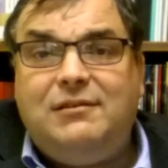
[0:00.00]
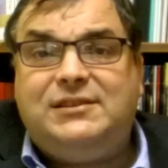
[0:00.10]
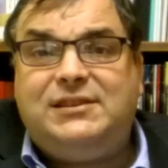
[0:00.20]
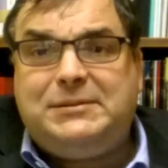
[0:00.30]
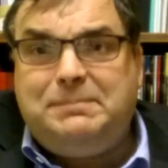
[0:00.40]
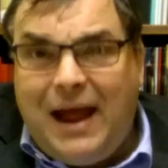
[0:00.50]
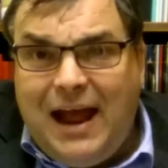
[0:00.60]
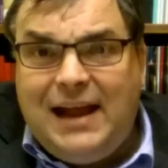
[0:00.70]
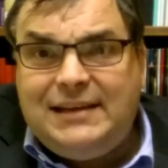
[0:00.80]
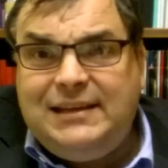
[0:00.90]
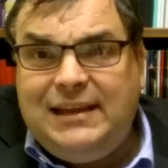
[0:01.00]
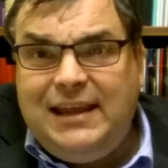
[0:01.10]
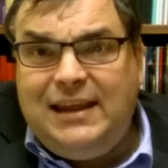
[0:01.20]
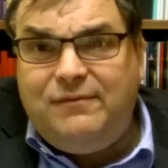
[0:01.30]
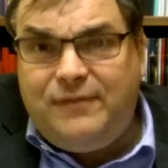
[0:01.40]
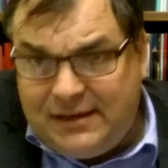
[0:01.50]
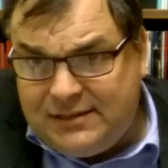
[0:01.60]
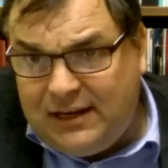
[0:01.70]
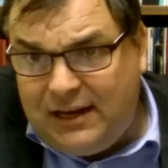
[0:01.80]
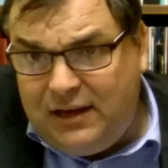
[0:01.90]
a smart
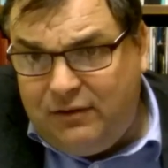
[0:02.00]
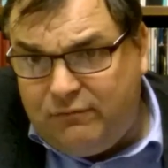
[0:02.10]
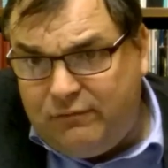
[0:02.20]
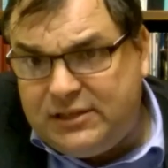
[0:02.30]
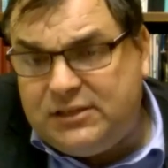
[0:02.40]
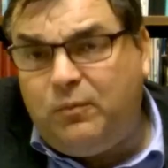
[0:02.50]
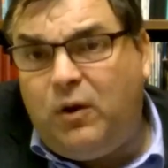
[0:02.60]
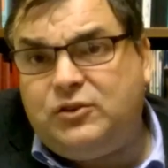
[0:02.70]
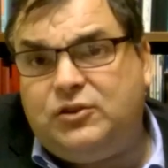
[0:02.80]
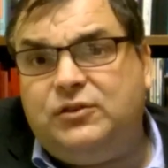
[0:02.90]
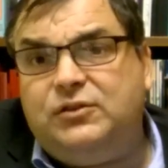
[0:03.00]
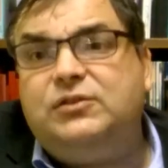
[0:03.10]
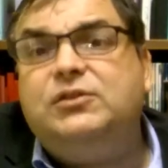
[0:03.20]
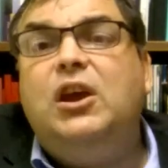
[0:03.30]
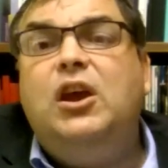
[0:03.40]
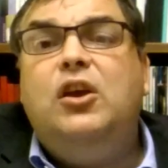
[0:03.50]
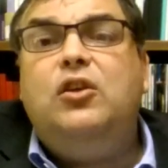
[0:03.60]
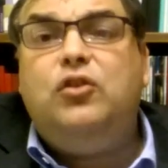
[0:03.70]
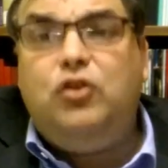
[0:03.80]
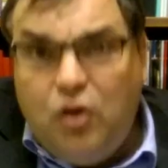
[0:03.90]
investor in wristwatches,
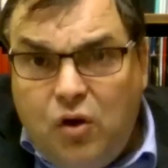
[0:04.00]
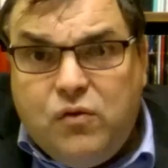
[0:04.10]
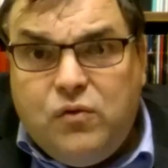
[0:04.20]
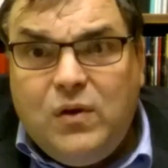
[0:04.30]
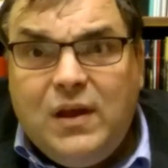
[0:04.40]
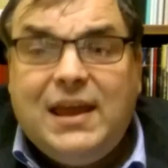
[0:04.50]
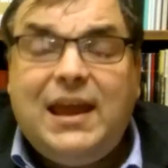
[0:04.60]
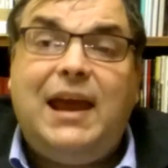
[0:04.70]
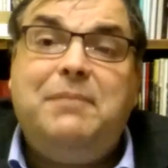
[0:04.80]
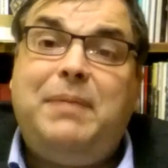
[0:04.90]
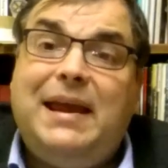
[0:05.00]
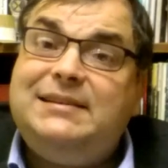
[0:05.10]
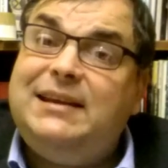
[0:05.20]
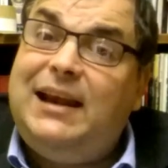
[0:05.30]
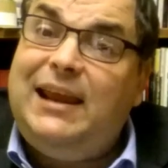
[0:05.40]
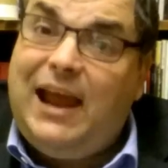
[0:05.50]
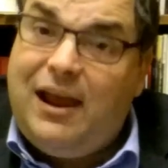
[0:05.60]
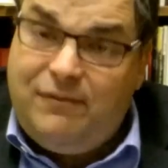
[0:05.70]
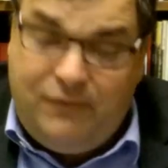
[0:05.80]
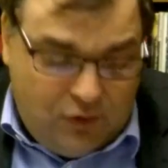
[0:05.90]
you can basically
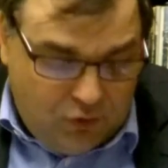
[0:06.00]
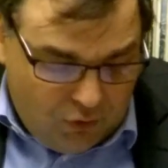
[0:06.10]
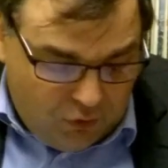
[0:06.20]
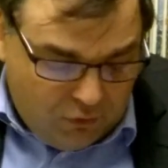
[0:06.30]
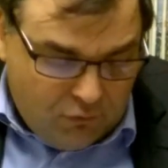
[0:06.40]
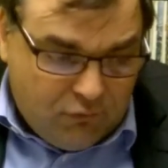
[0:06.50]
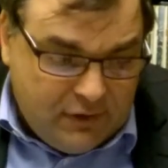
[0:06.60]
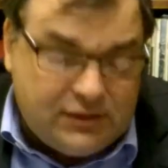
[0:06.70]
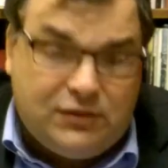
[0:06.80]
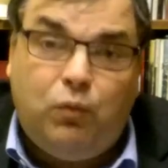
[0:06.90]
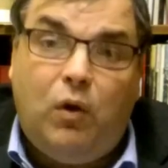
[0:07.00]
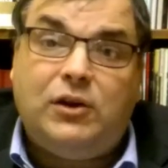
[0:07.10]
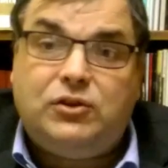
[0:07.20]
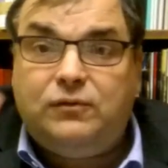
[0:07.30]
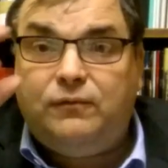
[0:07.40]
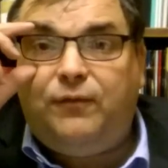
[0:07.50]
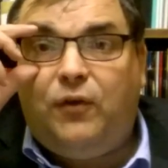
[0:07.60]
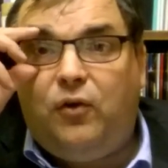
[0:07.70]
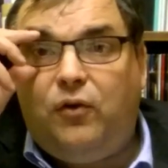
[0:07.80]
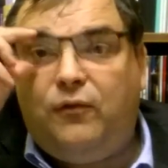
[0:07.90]
have your wristwatch
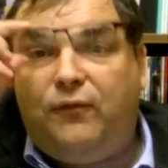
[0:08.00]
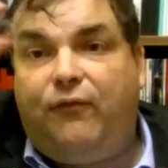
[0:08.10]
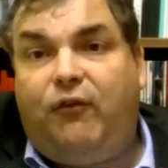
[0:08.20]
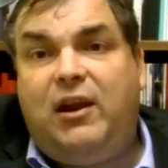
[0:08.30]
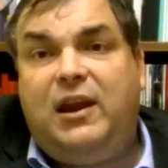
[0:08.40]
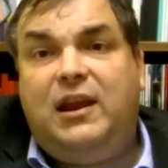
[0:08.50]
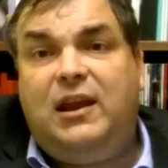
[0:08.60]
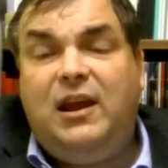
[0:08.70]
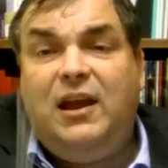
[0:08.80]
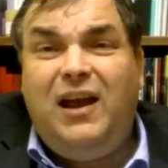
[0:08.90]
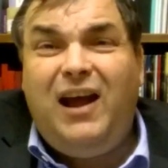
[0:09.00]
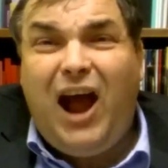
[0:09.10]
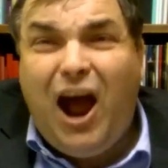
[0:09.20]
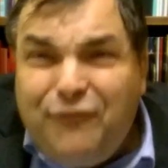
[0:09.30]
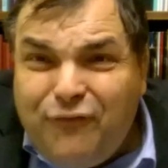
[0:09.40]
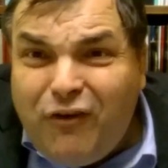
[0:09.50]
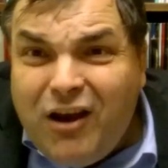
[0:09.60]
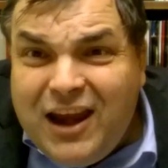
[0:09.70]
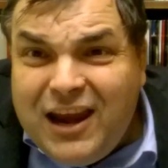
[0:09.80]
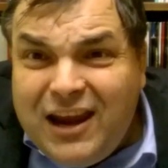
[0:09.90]
for free. A
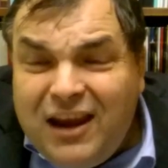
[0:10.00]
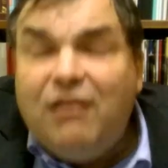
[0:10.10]
free